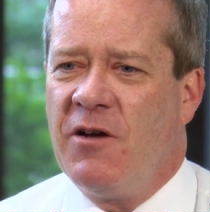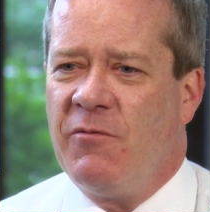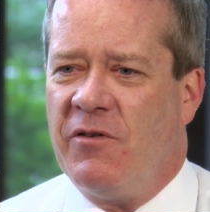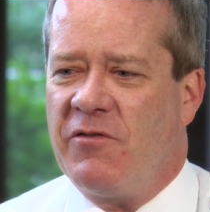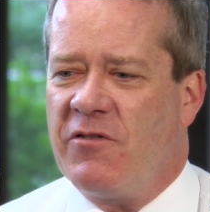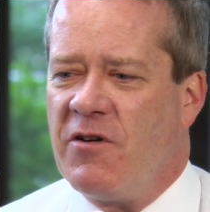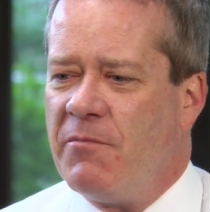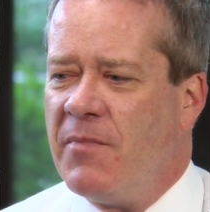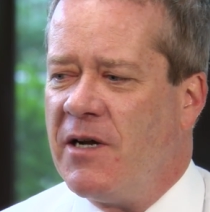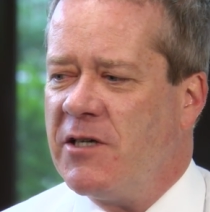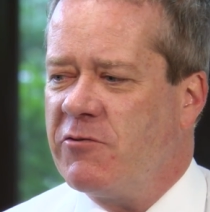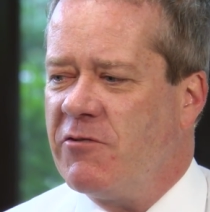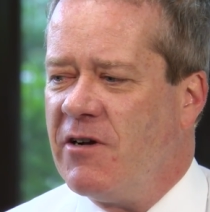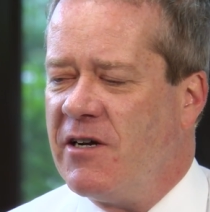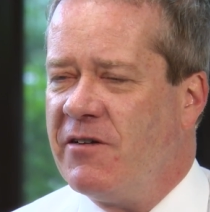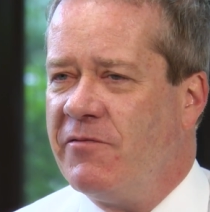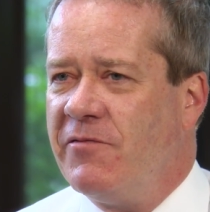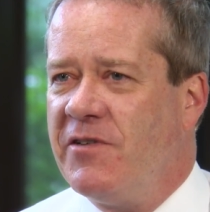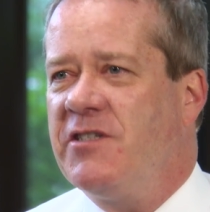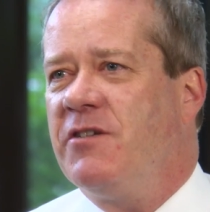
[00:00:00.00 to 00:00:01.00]
We've got much
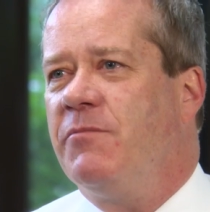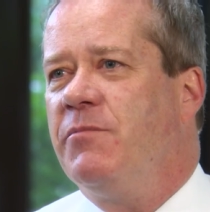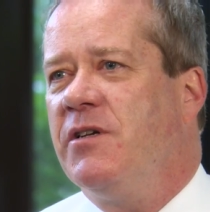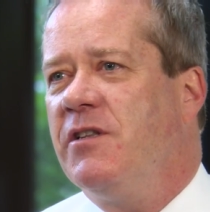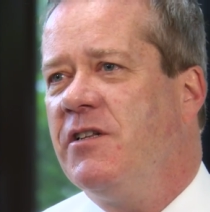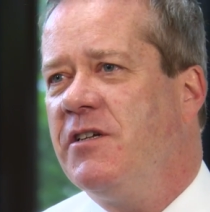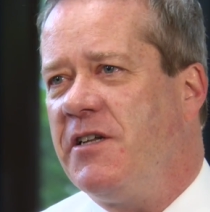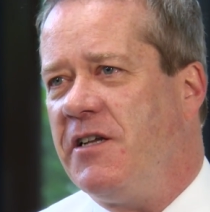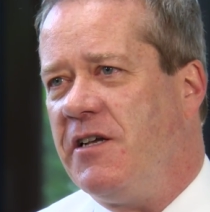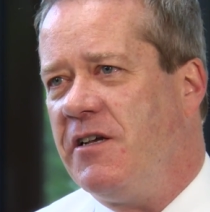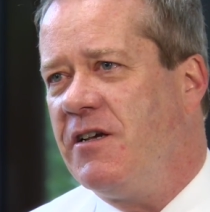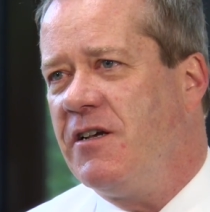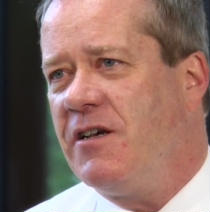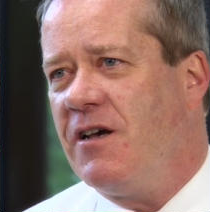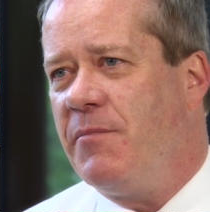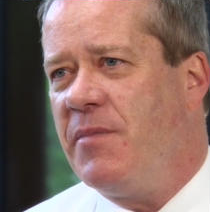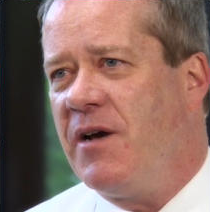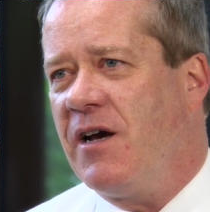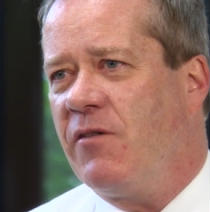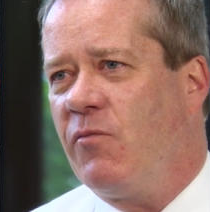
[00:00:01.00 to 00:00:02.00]
greater visibility
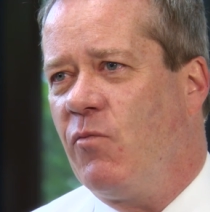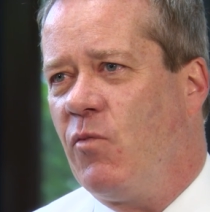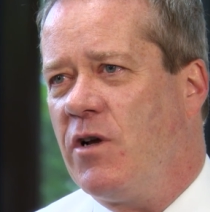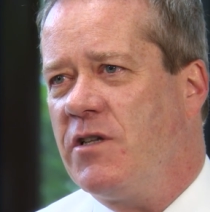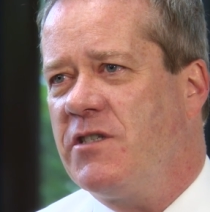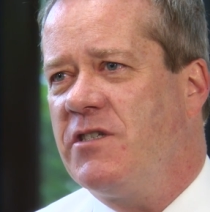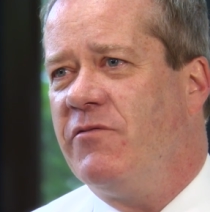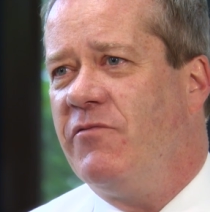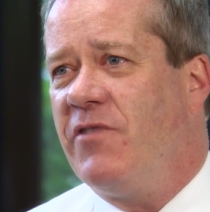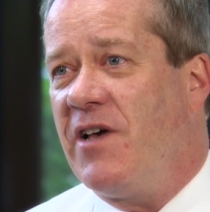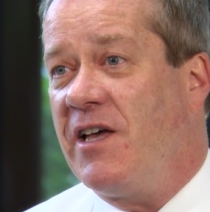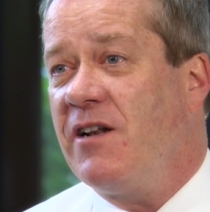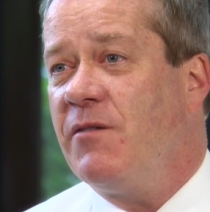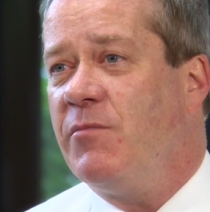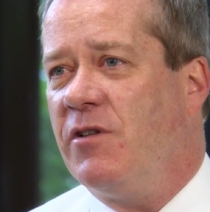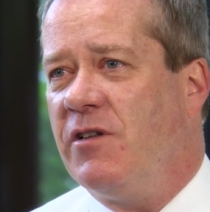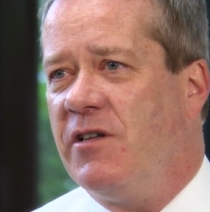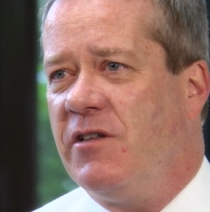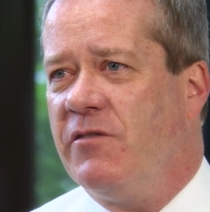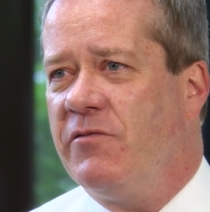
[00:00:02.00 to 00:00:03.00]
about what's
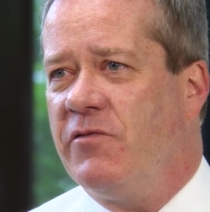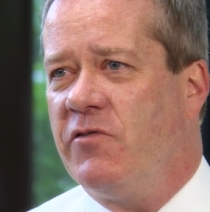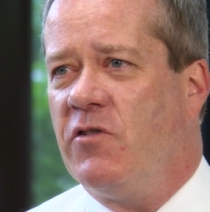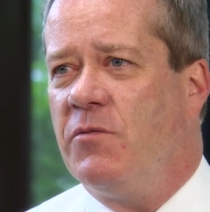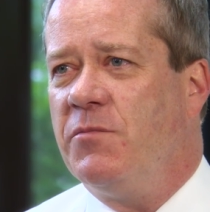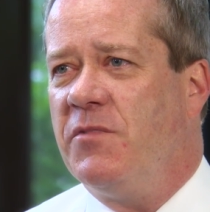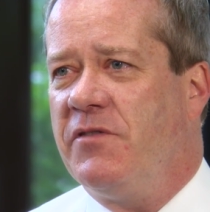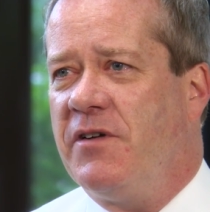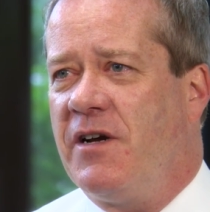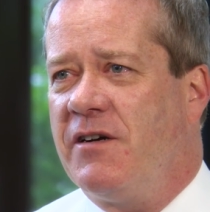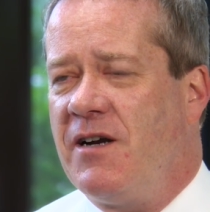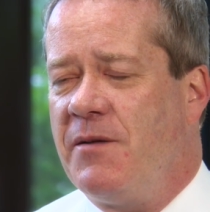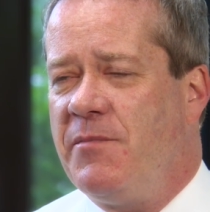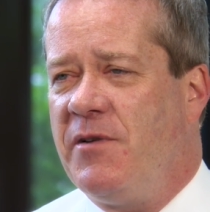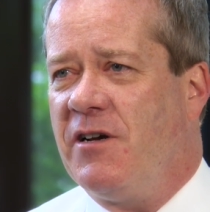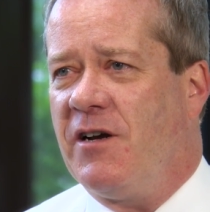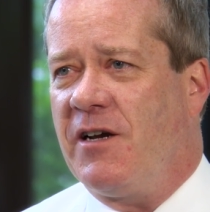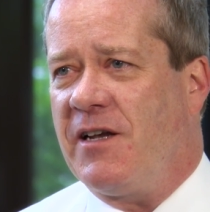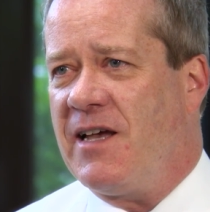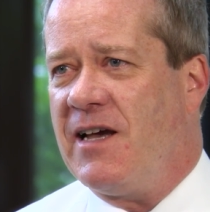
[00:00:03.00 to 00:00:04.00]
available in the form of our
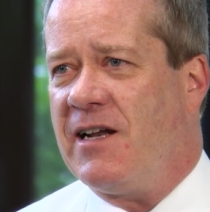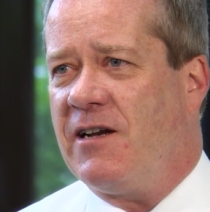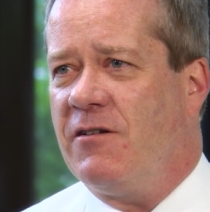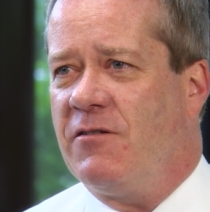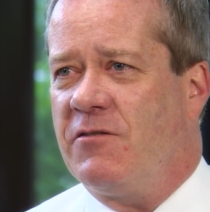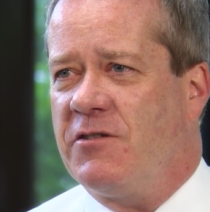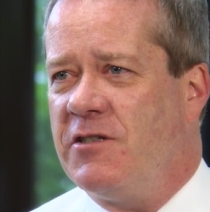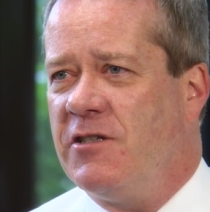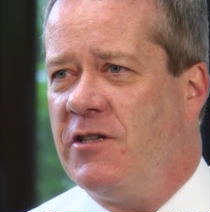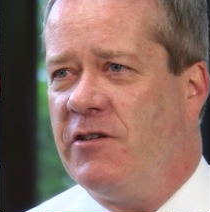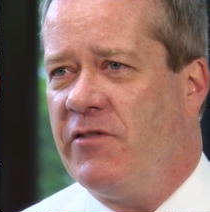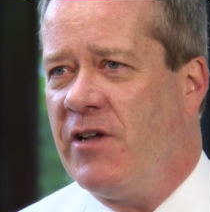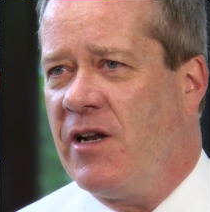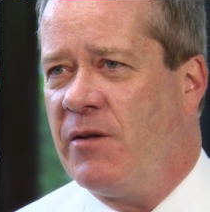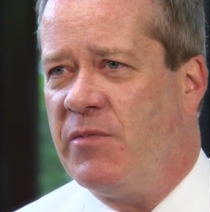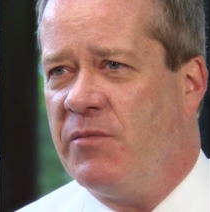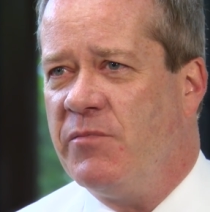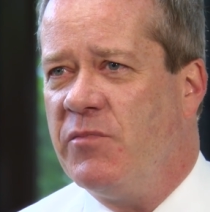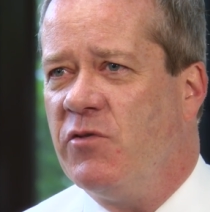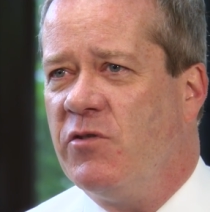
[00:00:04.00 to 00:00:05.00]
API catalogues and
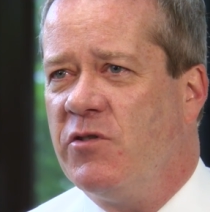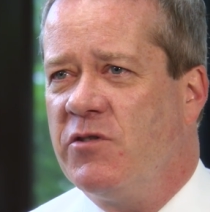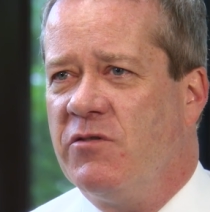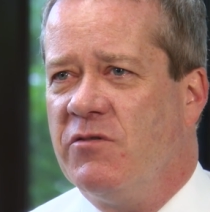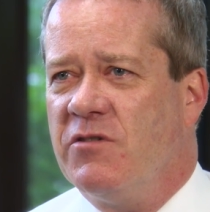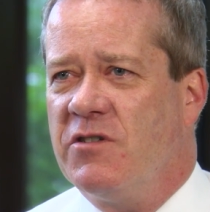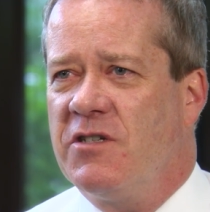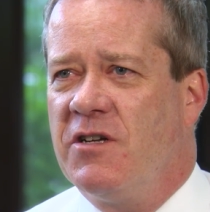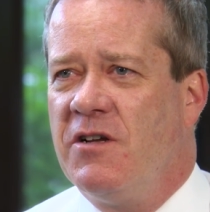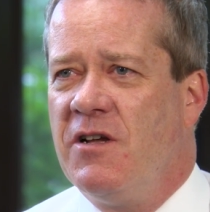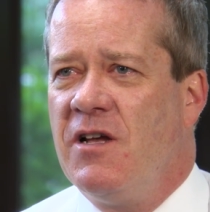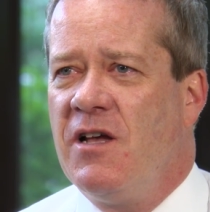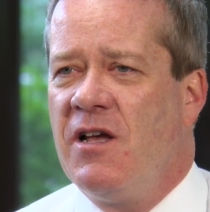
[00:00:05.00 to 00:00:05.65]
developer portals.